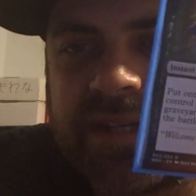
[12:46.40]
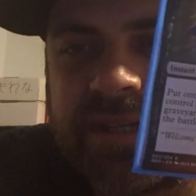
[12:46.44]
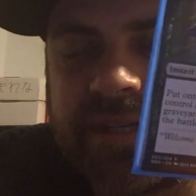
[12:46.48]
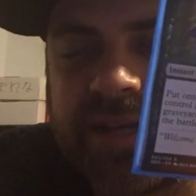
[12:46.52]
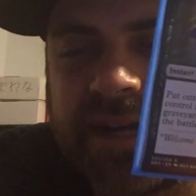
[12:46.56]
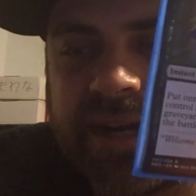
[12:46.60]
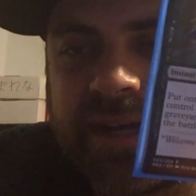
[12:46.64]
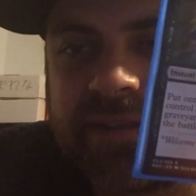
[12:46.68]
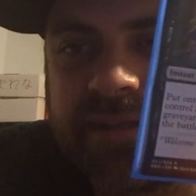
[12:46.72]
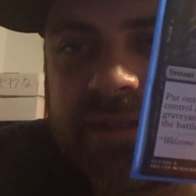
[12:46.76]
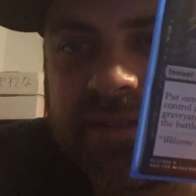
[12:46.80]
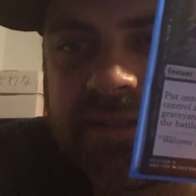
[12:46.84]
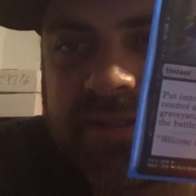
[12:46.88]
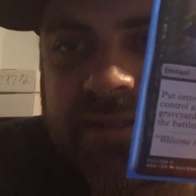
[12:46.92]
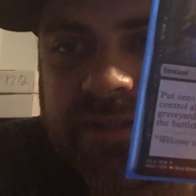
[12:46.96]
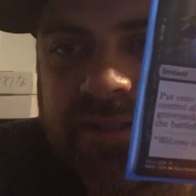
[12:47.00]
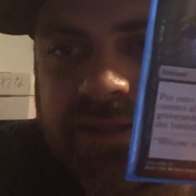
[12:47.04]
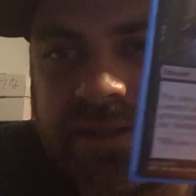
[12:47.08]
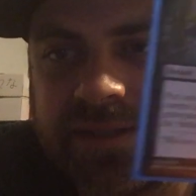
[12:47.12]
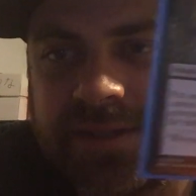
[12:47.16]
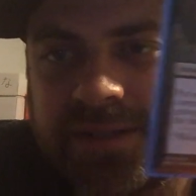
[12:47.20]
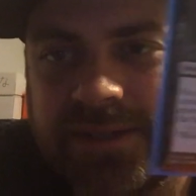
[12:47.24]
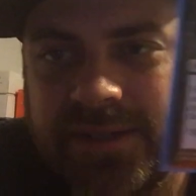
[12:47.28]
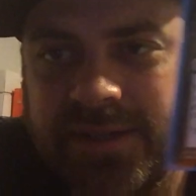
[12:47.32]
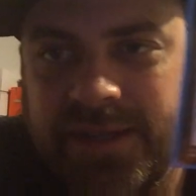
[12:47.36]
that died this
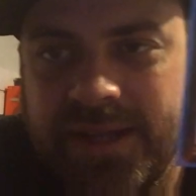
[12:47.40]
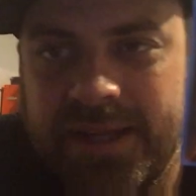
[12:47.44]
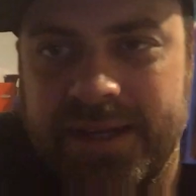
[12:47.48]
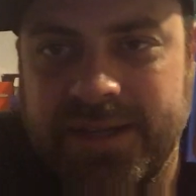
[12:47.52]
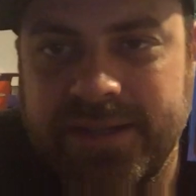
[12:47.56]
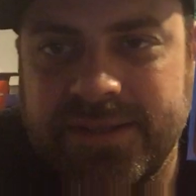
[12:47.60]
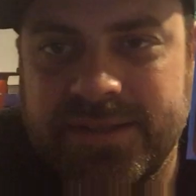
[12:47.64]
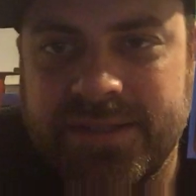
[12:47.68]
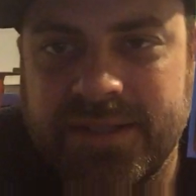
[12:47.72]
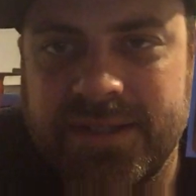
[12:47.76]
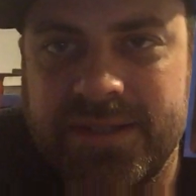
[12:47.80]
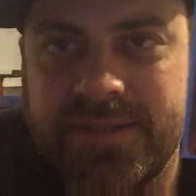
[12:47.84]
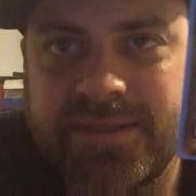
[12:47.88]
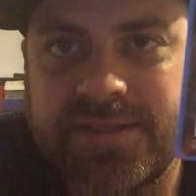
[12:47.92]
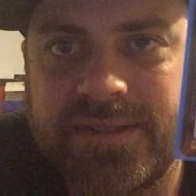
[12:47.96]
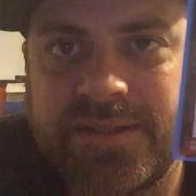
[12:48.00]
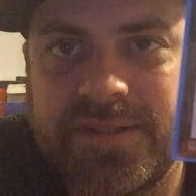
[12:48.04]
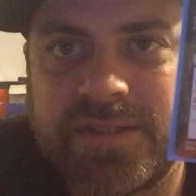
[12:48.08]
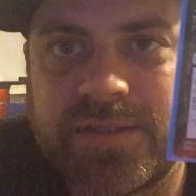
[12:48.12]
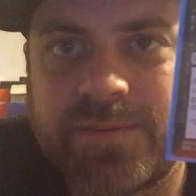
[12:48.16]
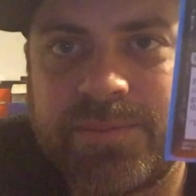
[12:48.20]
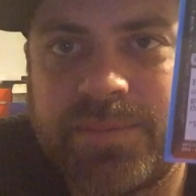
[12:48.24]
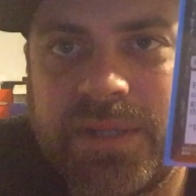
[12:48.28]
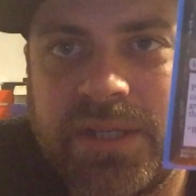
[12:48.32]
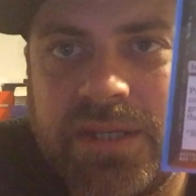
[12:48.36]
turn, and it's
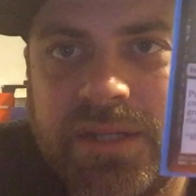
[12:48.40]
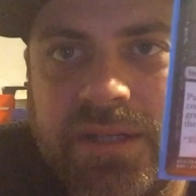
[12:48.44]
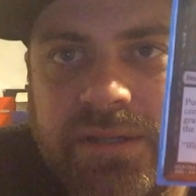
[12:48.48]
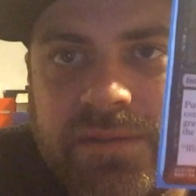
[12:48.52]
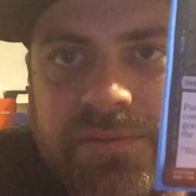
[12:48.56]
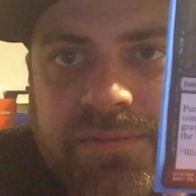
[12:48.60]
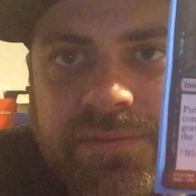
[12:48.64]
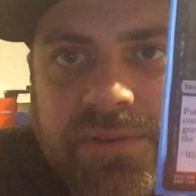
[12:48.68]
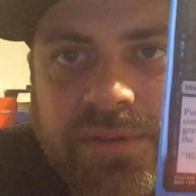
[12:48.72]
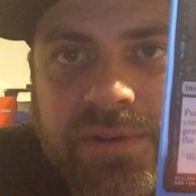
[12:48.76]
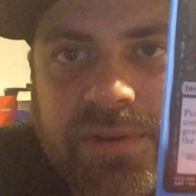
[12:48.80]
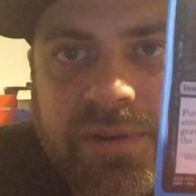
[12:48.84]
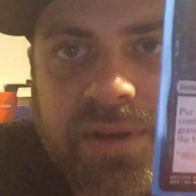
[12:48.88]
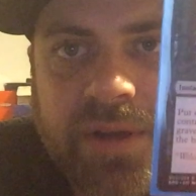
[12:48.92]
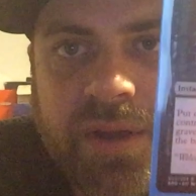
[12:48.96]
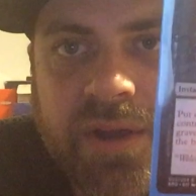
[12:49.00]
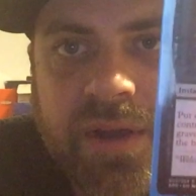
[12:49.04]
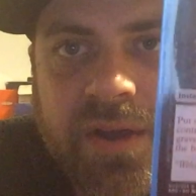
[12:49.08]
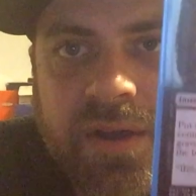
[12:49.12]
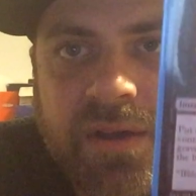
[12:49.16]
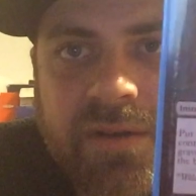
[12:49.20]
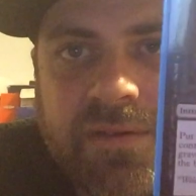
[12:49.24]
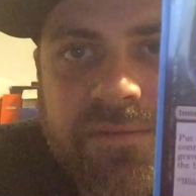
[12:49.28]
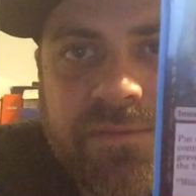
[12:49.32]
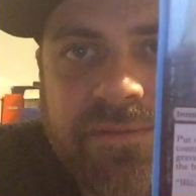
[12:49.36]
instant speed for
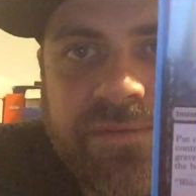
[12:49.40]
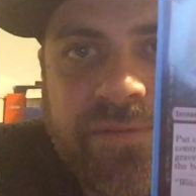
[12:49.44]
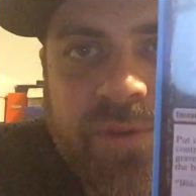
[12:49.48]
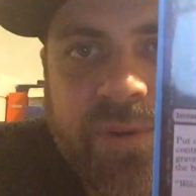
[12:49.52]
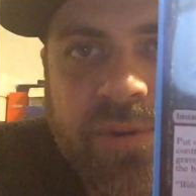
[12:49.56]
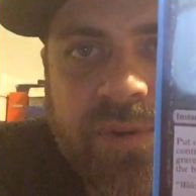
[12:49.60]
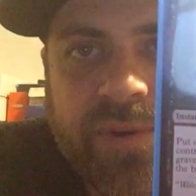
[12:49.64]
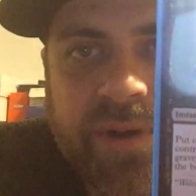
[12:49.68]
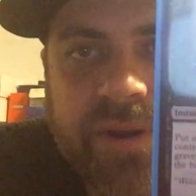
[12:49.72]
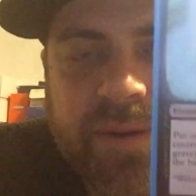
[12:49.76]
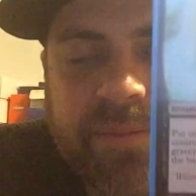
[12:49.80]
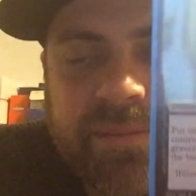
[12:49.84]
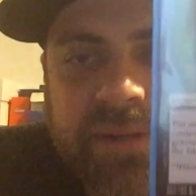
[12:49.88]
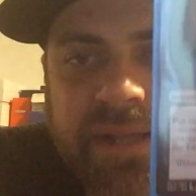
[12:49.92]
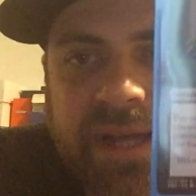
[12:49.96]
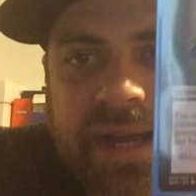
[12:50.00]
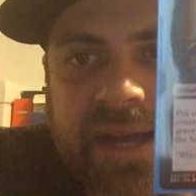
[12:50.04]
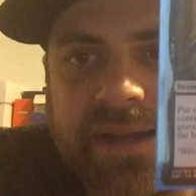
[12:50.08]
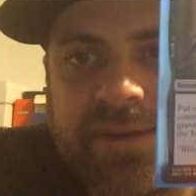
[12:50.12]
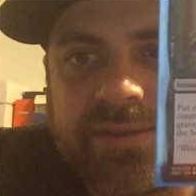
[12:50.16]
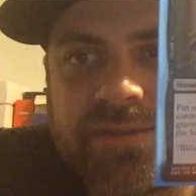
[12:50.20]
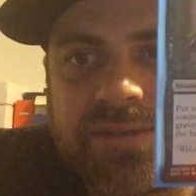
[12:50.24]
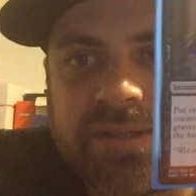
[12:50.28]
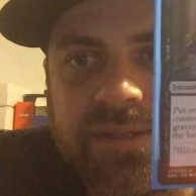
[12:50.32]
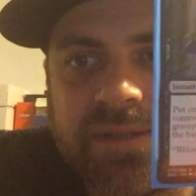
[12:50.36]
4 and a
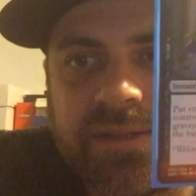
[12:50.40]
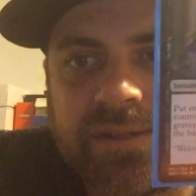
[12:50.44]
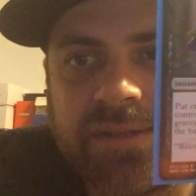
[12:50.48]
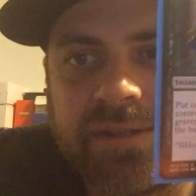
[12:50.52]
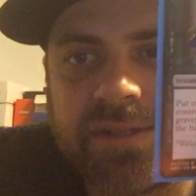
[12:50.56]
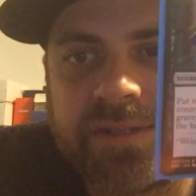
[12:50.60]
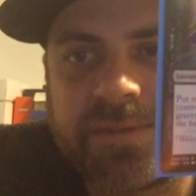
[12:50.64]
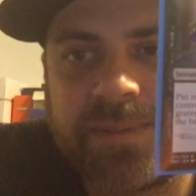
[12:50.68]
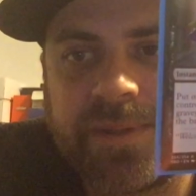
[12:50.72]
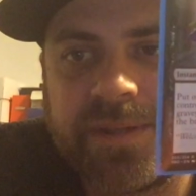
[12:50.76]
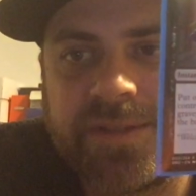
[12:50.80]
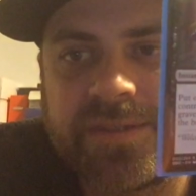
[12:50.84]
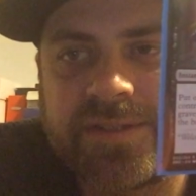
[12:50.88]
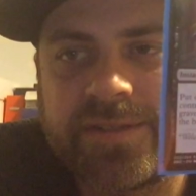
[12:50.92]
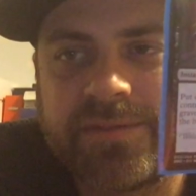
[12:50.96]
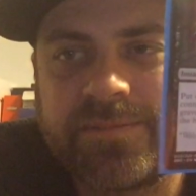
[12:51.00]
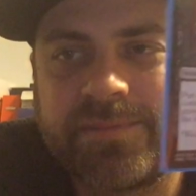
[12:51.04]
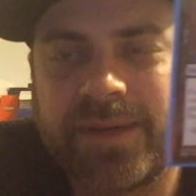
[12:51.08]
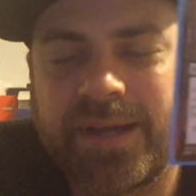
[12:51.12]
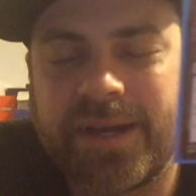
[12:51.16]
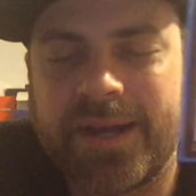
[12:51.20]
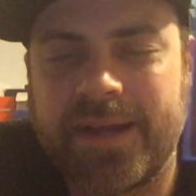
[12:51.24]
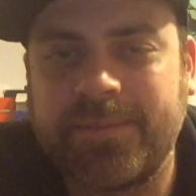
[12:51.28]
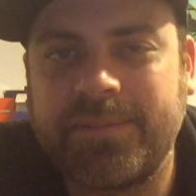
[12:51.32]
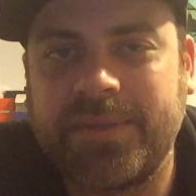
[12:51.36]
black, which is a little expensive,
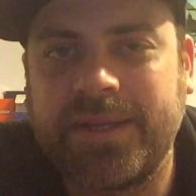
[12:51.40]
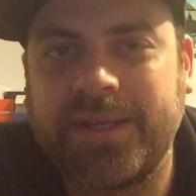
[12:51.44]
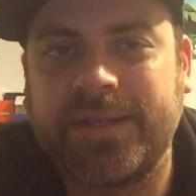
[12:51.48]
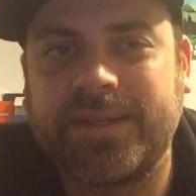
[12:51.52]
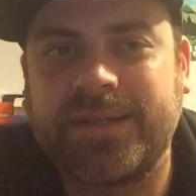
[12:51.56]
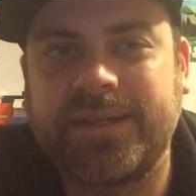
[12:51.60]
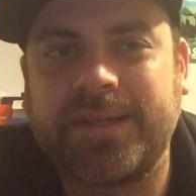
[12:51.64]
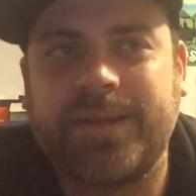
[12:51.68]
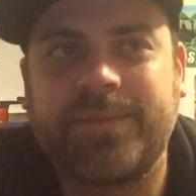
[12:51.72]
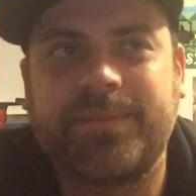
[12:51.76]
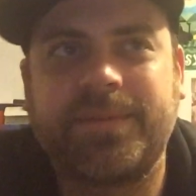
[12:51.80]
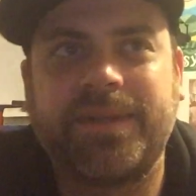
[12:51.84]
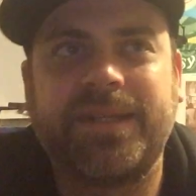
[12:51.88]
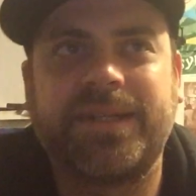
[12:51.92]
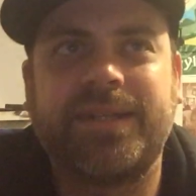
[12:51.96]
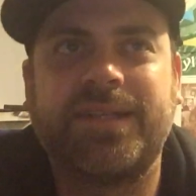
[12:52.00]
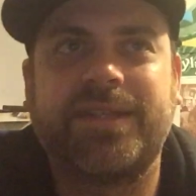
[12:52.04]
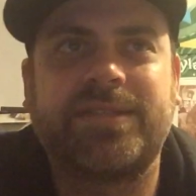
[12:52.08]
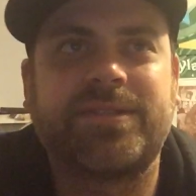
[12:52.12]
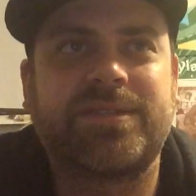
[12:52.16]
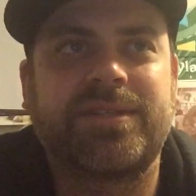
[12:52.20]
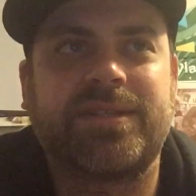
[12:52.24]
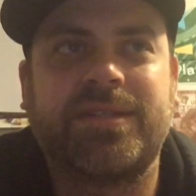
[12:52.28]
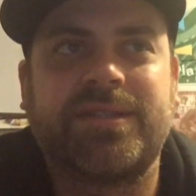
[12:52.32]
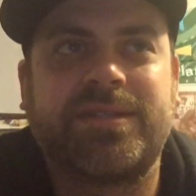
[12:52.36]
but I mean,
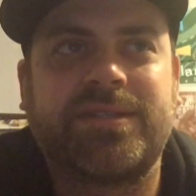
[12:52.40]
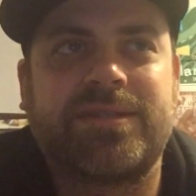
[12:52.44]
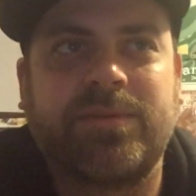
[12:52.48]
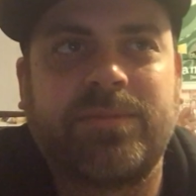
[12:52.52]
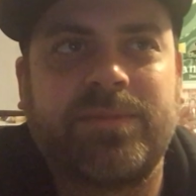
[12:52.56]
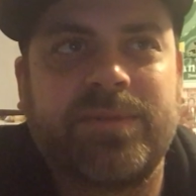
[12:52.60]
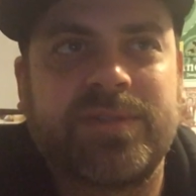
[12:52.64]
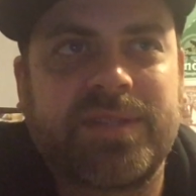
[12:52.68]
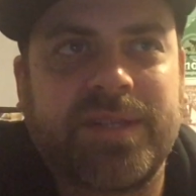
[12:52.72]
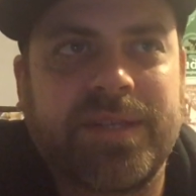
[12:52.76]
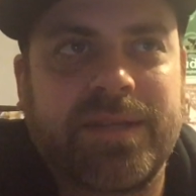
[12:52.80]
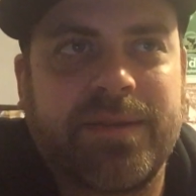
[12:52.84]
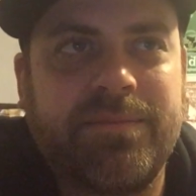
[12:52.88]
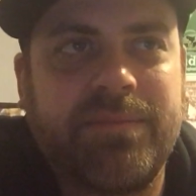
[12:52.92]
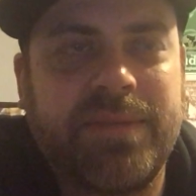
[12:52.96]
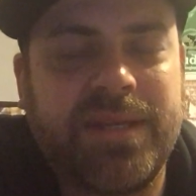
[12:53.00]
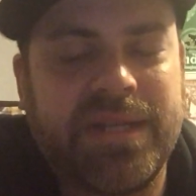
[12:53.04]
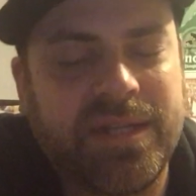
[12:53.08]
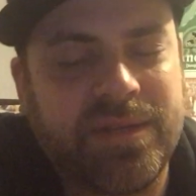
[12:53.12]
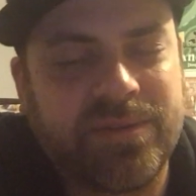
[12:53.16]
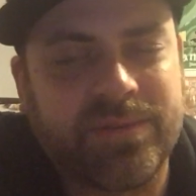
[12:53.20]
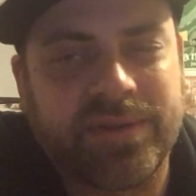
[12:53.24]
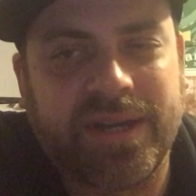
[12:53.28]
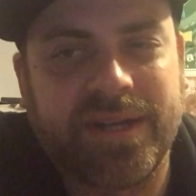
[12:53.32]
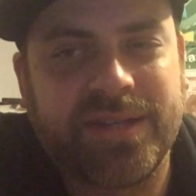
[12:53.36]
it's almost like a
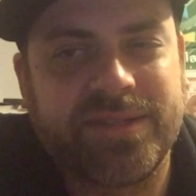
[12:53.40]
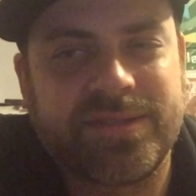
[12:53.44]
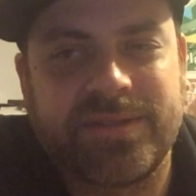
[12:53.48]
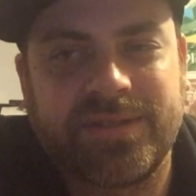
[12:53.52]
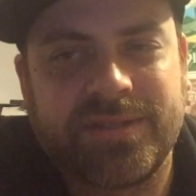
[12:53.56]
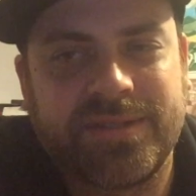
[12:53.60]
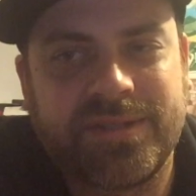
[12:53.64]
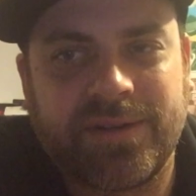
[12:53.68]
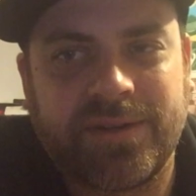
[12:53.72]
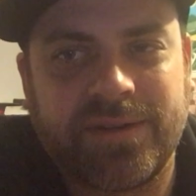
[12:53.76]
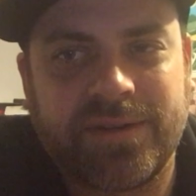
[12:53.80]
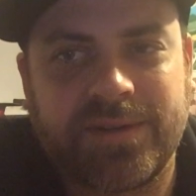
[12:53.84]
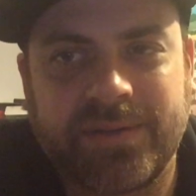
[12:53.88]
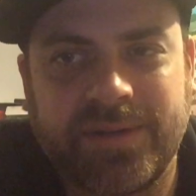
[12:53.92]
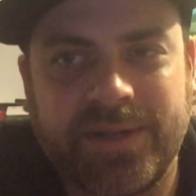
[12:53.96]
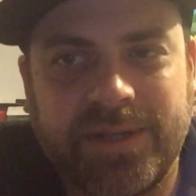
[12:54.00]
mini Rise of the Dark